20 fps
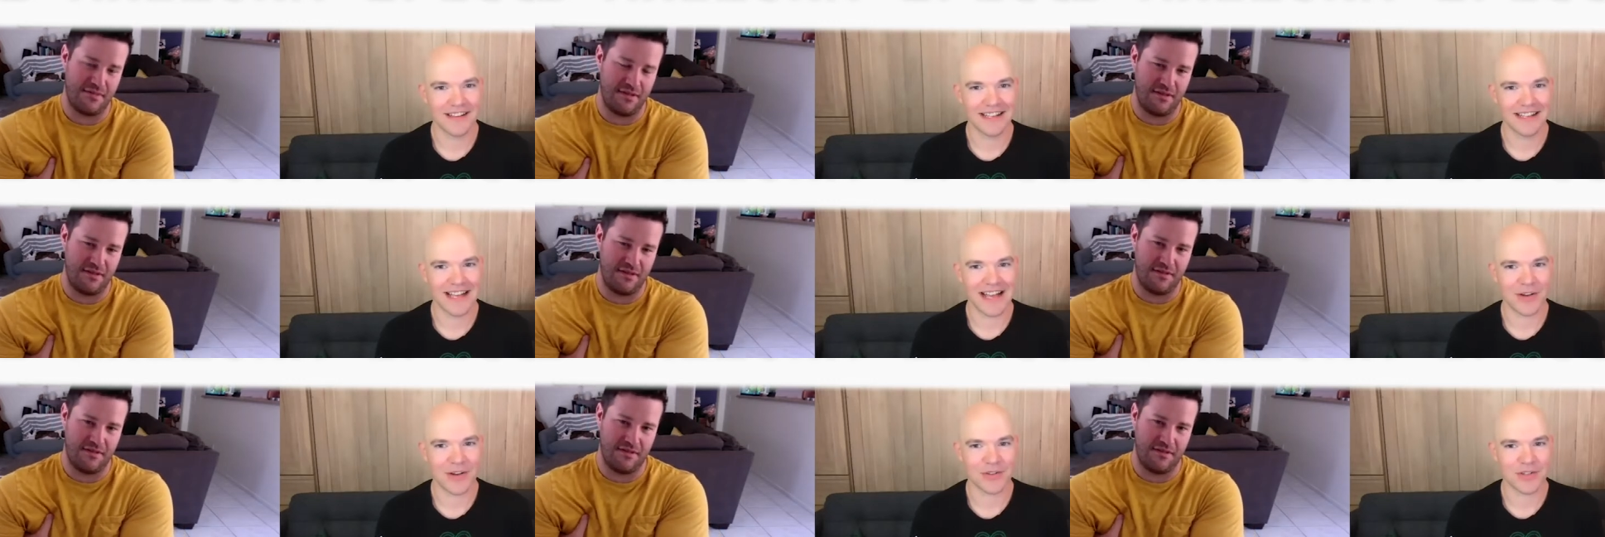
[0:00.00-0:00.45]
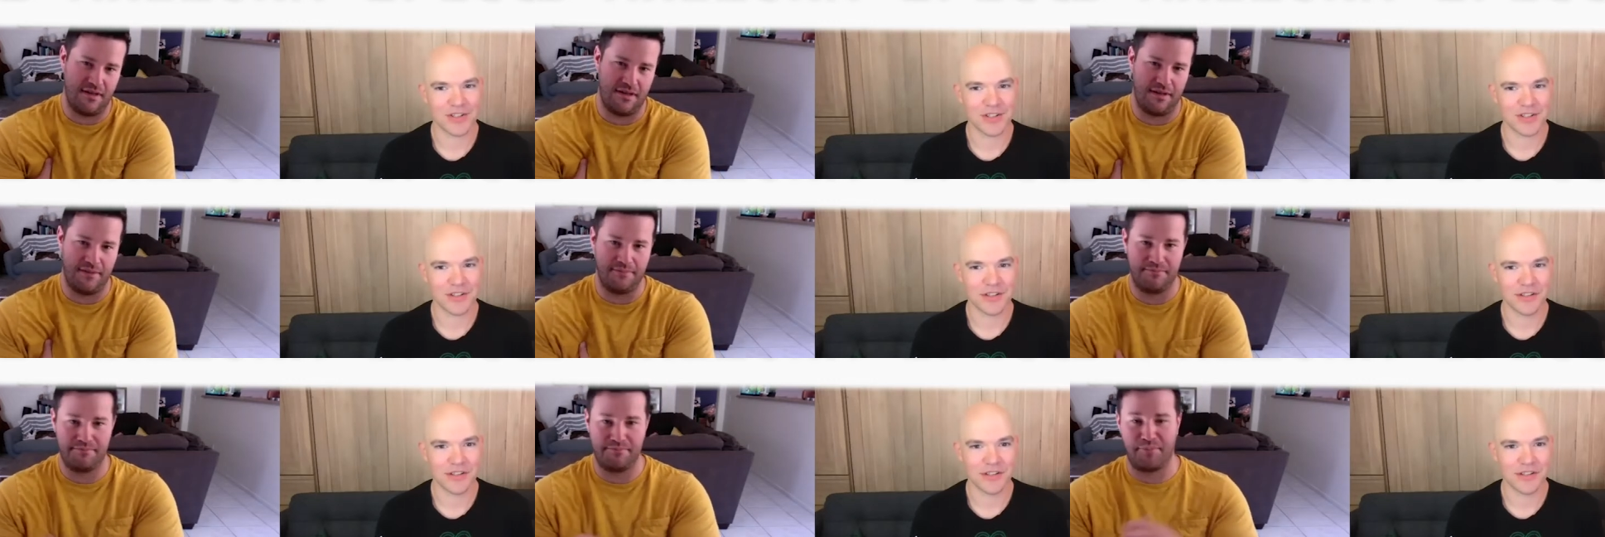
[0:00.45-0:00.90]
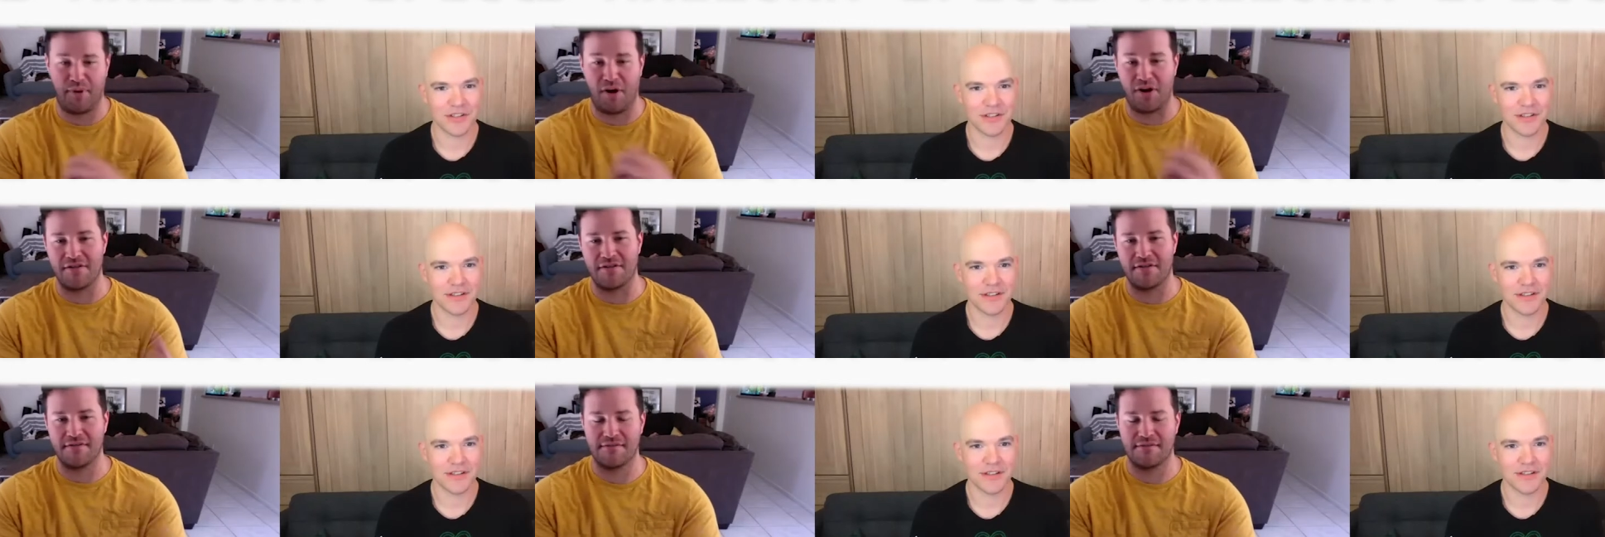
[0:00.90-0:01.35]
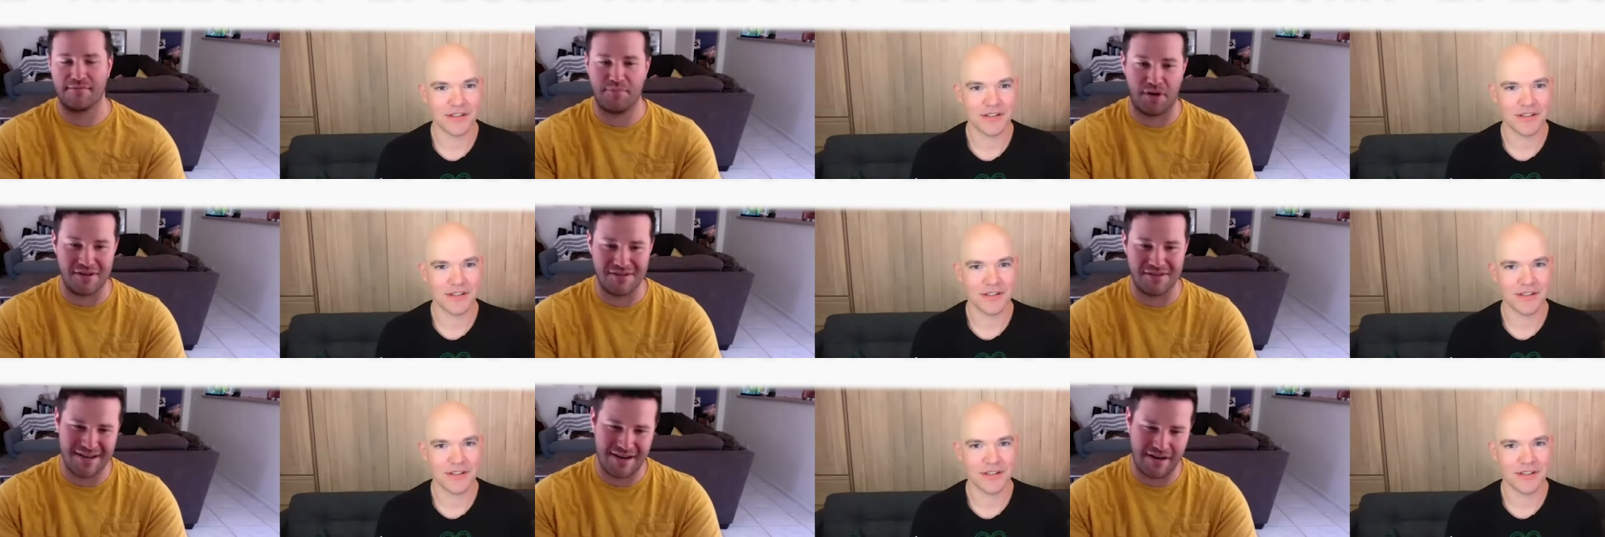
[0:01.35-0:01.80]
Speaker 1: Ouch. Uh, part,
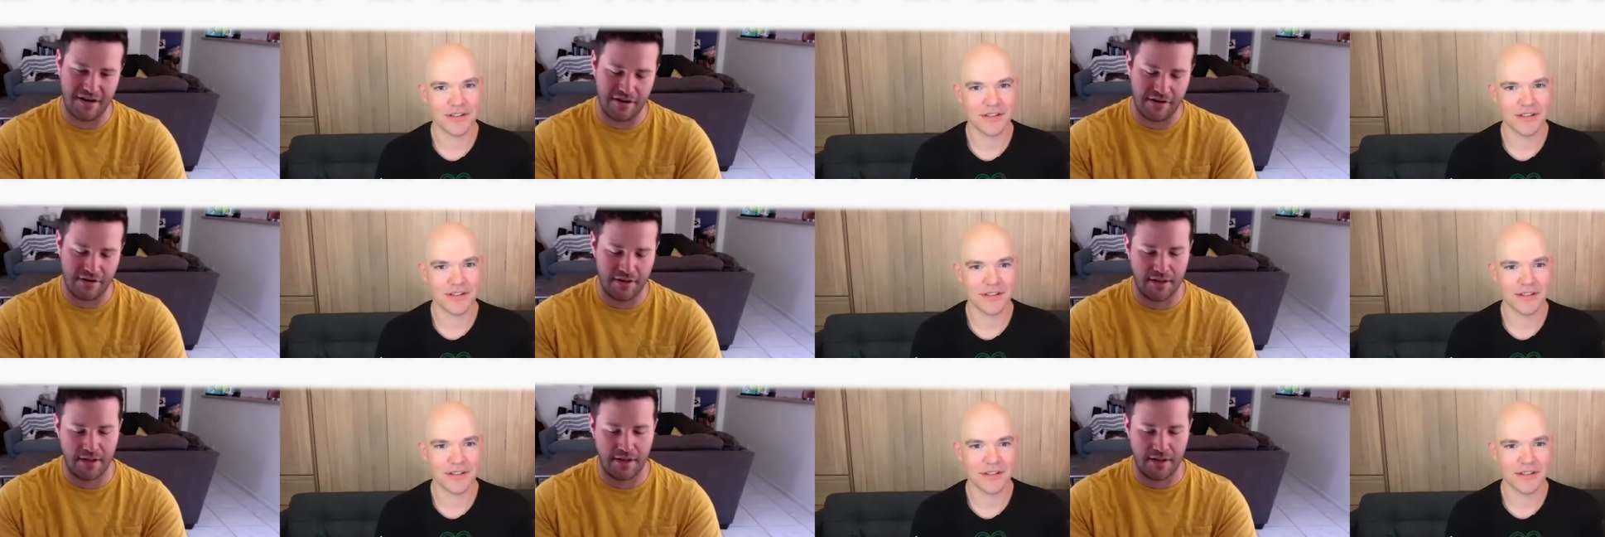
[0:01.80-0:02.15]
part tear.